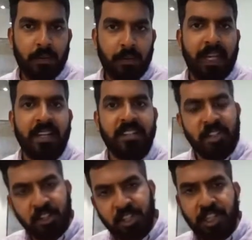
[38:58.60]
be it
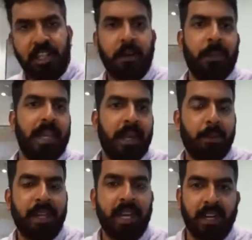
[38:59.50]
surgical, be
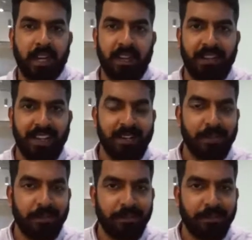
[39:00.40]
it otherwise.